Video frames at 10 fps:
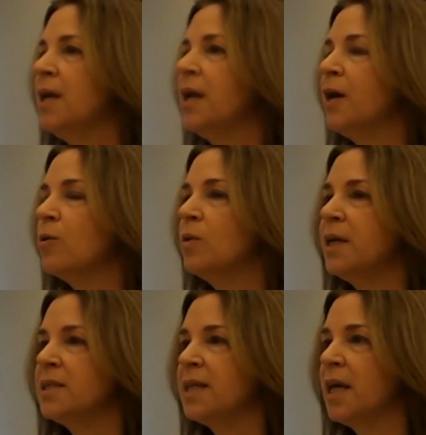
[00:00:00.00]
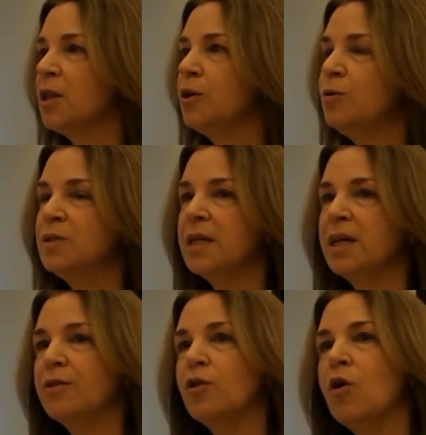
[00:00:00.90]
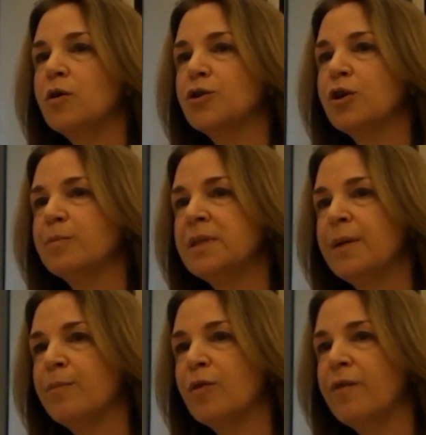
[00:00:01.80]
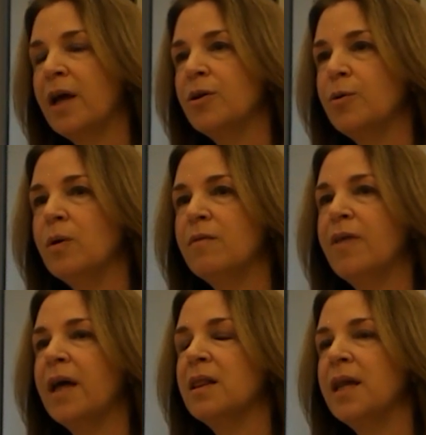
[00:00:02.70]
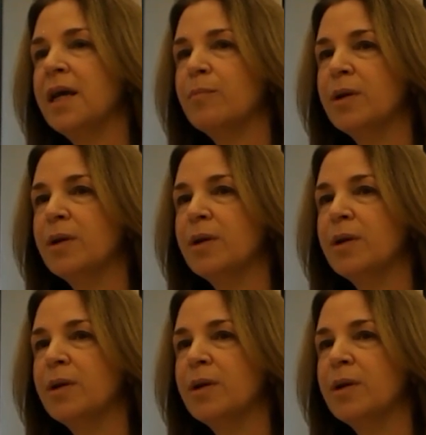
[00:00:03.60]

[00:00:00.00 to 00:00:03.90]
Not only is that losing in the long-term timber value of that land,